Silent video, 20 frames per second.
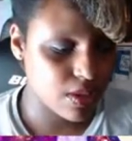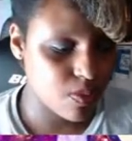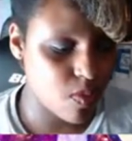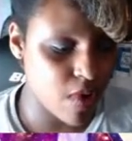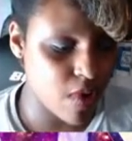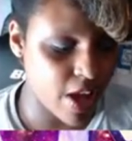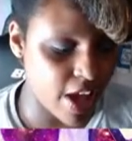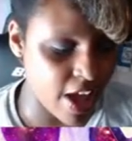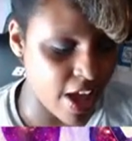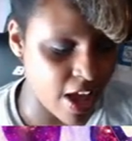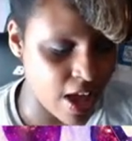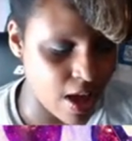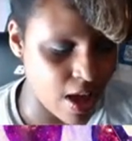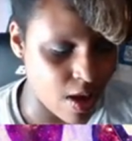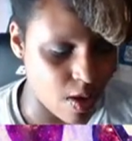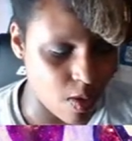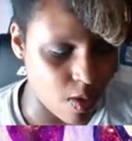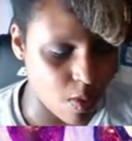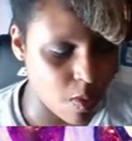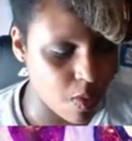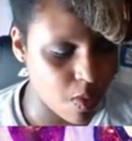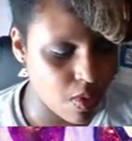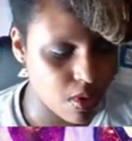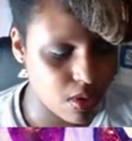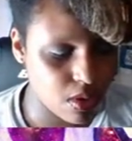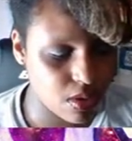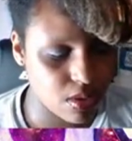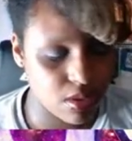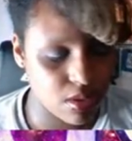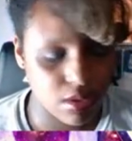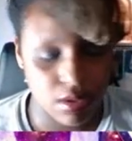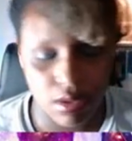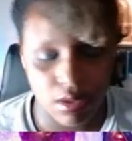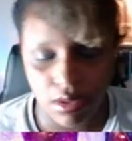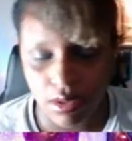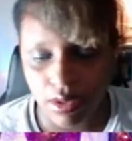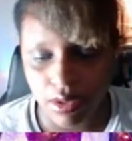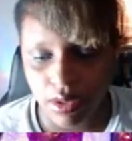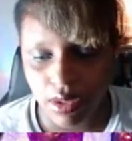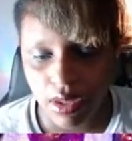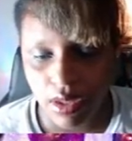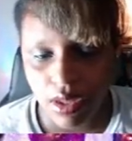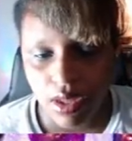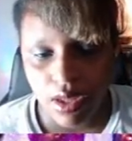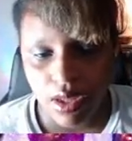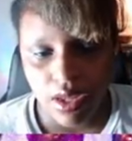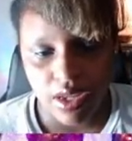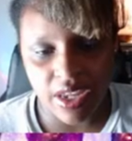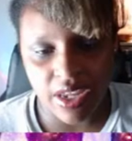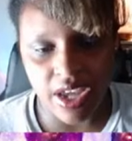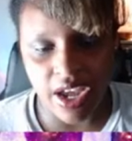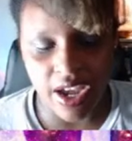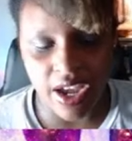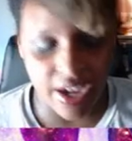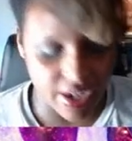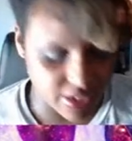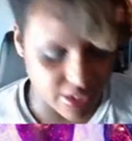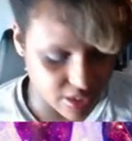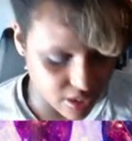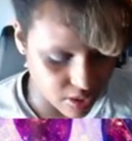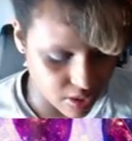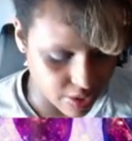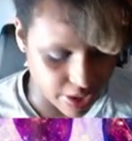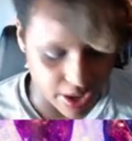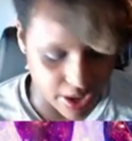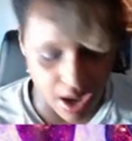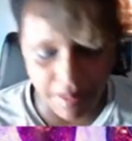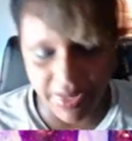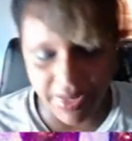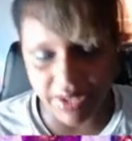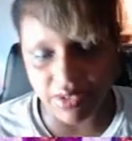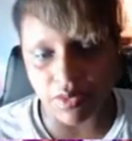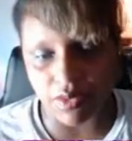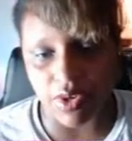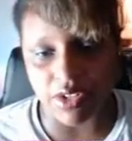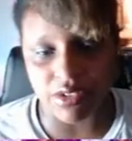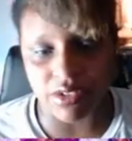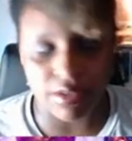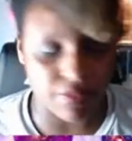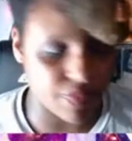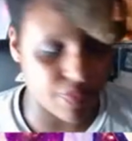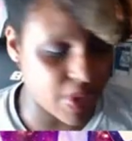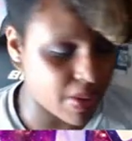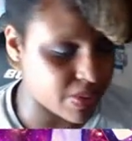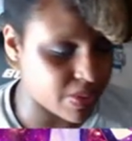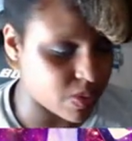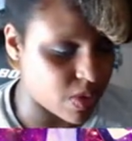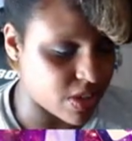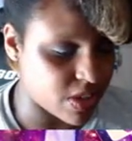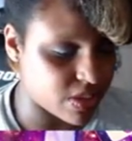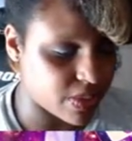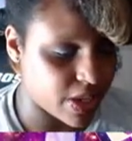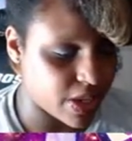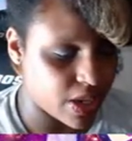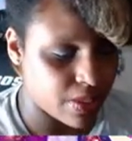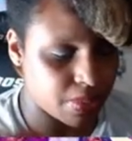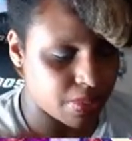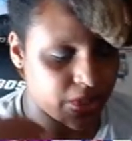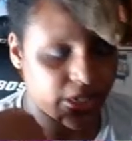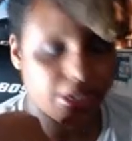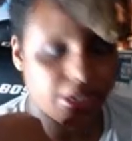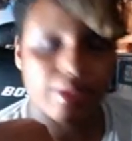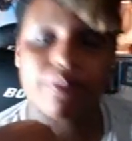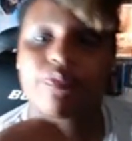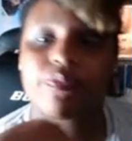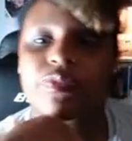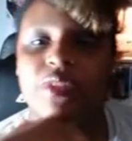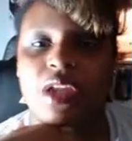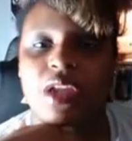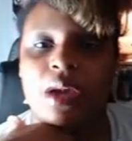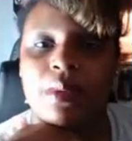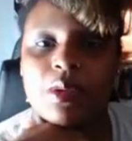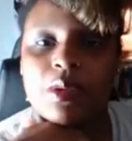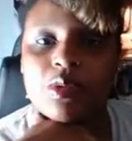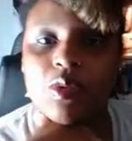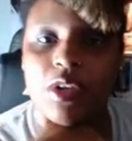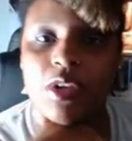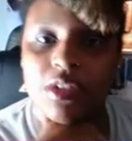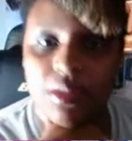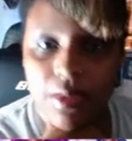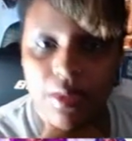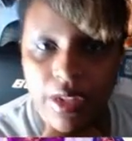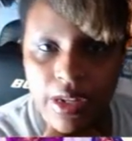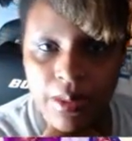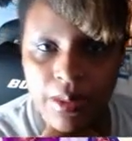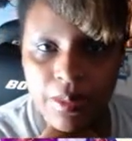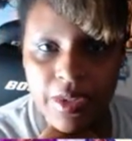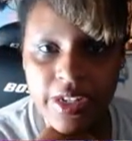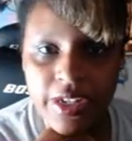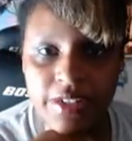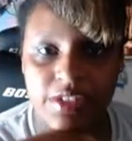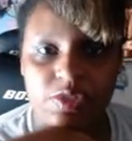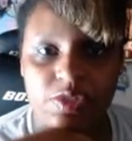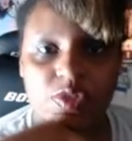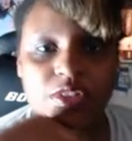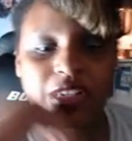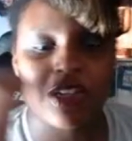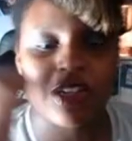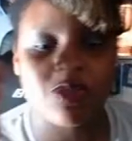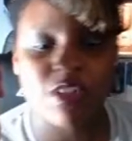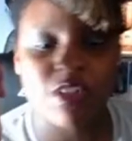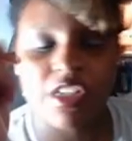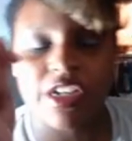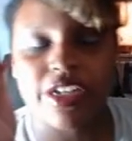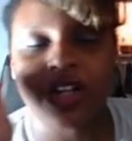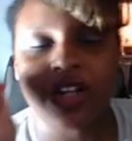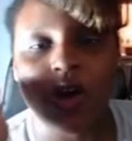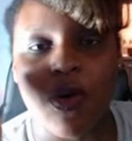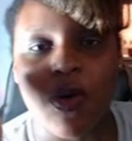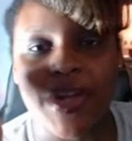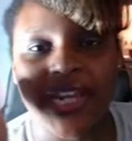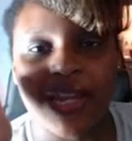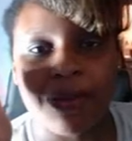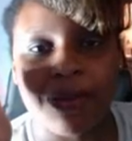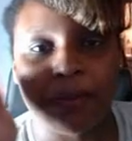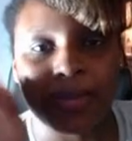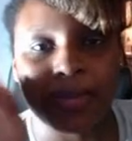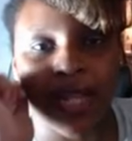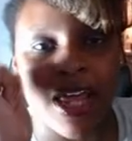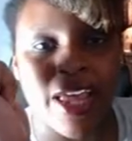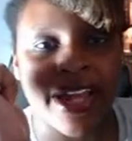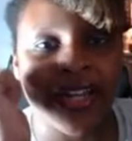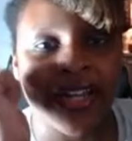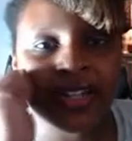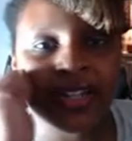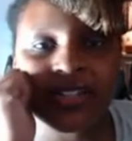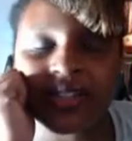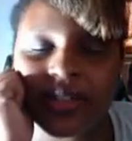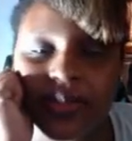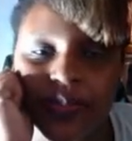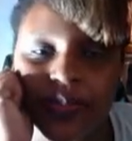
Wow. Guys, okay, I'm gonna have to watch some I have to watch some gameplay. I'm gonna have to watch some gameplay. This was this was good going in blind.